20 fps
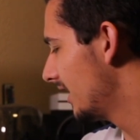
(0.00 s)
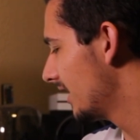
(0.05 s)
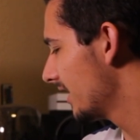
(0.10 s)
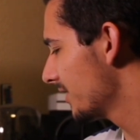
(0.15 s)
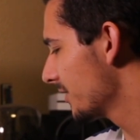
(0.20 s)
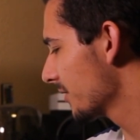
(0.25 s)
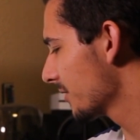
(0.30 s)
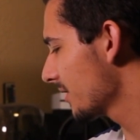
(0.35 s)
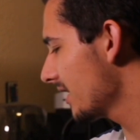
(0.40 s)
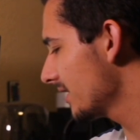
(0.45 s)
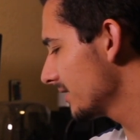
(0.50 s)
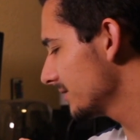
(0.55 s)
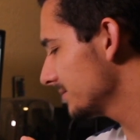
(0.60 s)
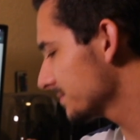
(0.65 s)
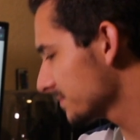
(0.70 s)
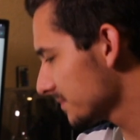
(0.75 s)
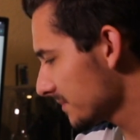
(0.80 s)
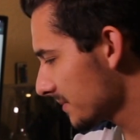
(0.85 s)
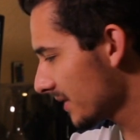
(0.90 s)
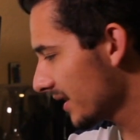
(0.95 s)
They're not
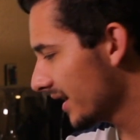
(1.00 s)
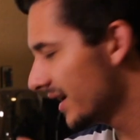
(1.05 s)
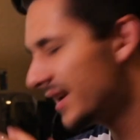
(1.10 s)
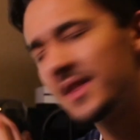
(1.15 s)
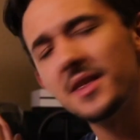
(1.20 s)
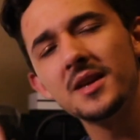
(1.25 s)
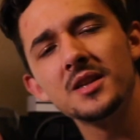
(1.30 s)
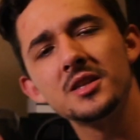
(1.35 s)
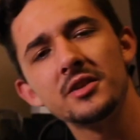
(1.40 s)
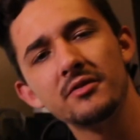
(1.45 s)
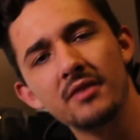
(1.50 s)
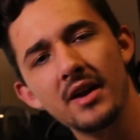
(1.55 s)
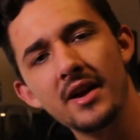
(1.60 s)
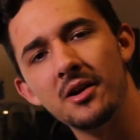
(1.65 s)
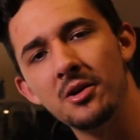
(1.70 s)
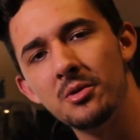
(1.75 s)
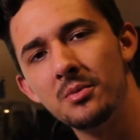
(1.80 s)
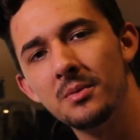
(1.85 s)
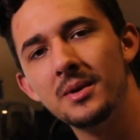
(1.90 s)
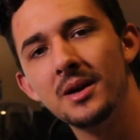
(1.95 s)
anything to write
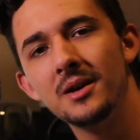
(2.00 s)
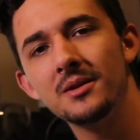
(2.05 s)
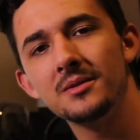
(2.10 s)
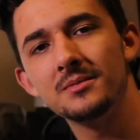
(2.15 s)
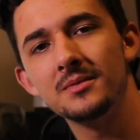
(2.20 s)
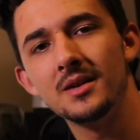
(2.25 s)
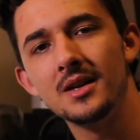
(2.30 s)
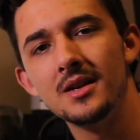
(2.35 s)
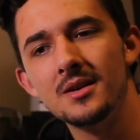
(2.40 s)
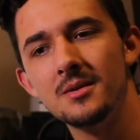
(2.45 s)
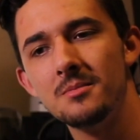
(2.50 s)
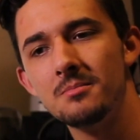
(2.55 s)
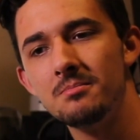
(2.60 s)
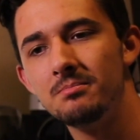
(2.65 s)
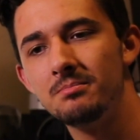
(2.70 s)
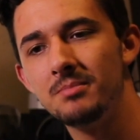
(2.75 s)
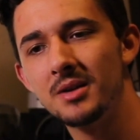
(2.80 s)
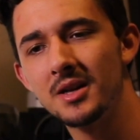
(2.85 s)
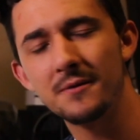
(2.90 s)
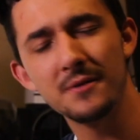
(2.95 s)
home about,
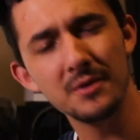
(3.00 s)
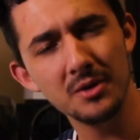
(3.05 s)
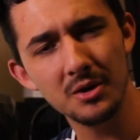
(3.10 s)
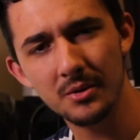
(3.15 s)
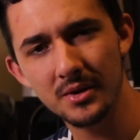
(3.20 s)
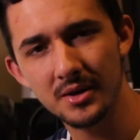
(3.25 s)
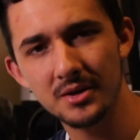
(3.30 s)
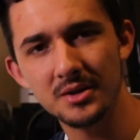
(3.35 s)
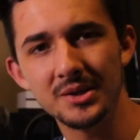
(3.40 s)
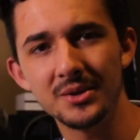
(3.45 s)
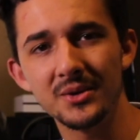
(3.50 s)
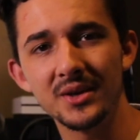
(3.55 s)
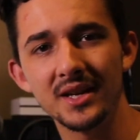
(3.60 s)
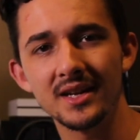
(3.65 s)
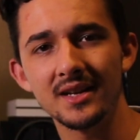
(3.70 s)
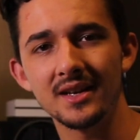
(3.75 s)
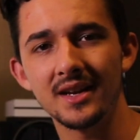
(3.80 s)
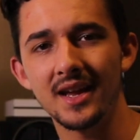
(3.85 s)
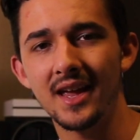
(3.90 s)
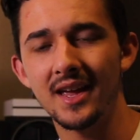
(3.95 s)
but if you know what you're
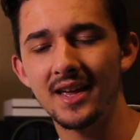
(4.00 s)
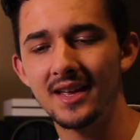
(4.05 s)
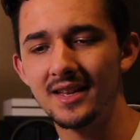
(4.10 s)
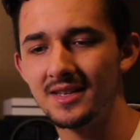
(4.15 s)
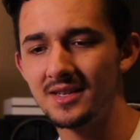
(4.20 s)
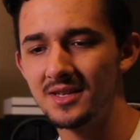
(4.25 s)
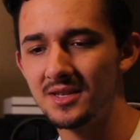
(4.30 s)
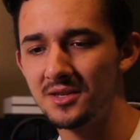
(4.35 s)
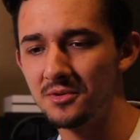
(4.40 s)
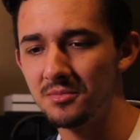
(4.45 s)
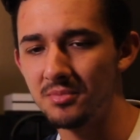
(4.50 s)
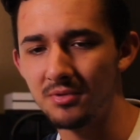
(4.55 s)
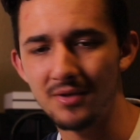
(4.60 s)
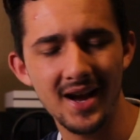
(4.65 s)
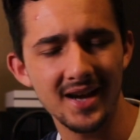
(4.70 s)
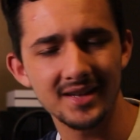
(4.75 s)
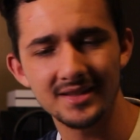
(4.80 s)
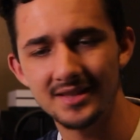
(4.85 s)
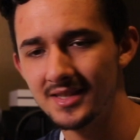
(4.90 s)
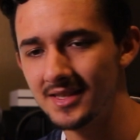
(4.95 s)
doing and you
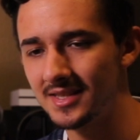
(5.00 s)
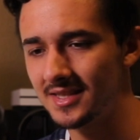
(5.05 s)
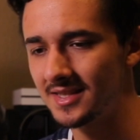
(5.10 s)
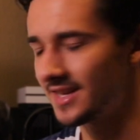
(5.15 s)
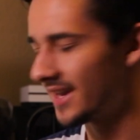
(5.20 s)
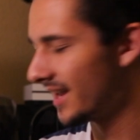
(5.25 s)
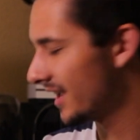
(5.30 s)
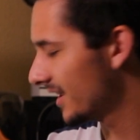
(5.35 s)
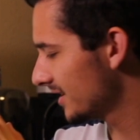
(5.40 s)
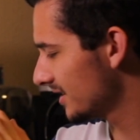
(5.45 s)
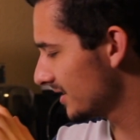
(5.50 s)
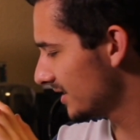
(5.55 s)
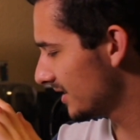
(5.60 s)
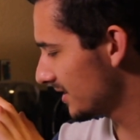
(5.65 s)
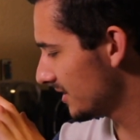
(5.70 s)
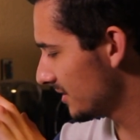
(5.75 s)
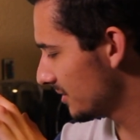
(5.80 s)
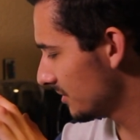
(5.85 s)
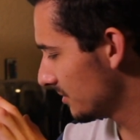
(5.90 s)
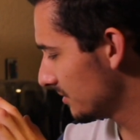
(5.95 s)
practice and
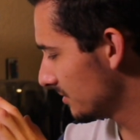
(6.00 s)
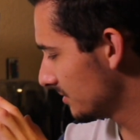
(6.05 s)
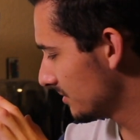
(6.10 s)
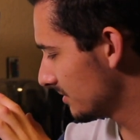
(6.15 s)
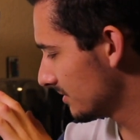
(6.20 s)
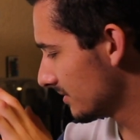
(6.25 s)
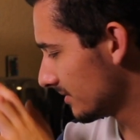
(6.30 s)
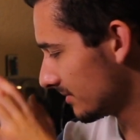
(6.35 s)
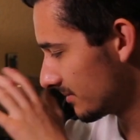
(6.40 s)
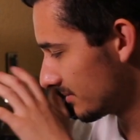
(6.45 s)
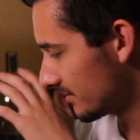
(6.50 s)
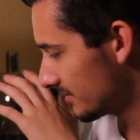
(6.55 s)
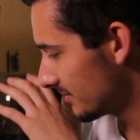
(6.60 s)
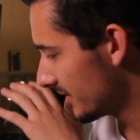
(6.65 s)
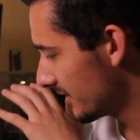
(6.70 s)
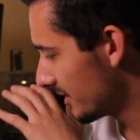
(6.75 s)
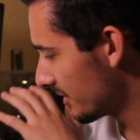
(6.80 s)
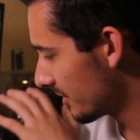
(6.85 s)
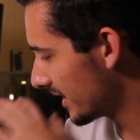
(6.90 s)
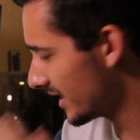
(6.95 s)
you
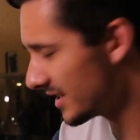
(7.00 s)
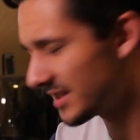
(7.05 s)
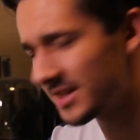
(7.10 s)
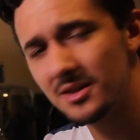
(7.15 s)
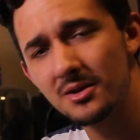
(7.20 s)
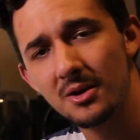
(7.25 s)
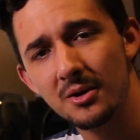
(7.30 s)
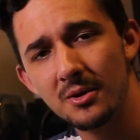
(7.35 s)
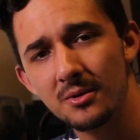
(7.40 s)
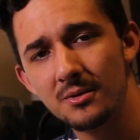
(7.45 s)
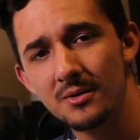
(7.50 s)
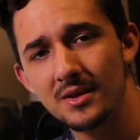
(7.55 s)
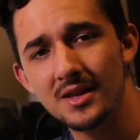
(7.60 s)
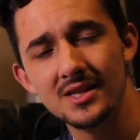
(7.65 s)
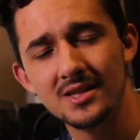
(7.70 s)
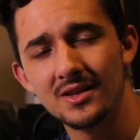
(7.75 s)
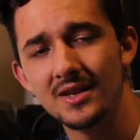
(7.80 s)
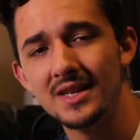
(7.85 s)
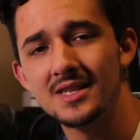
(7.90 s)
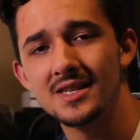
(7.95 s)
get to know
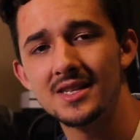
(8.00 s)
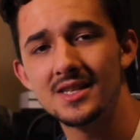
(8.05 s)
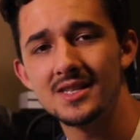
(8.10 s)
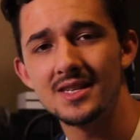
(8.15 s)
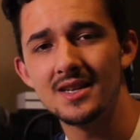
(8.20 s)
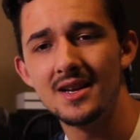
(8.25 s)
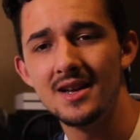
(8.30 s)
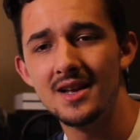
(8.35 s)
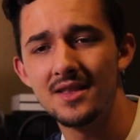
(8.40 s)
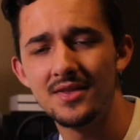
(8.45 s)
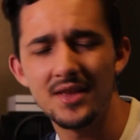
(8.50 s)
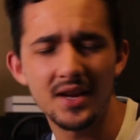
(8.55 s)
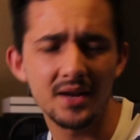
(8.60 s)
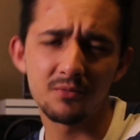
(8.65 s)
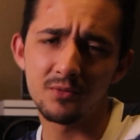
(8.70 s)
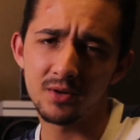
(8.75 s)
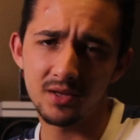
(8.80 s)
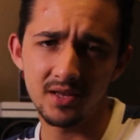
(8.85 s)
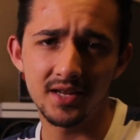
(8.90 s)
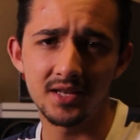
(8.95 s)
these lenses, they
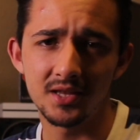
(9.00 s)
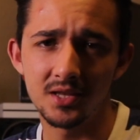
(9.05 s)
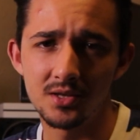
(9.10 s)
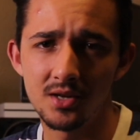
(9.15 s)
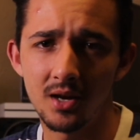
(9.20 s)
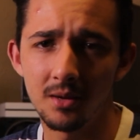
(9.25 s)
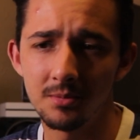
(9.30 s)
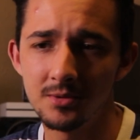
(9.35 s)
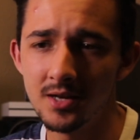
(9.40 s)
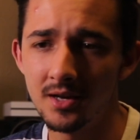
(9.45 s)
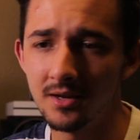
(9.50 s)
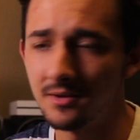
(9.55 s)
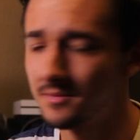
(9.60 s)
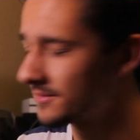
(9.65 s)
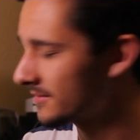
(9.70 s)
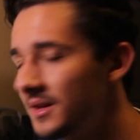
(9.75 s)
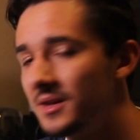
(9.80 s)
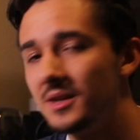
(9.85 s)
can really get the job done.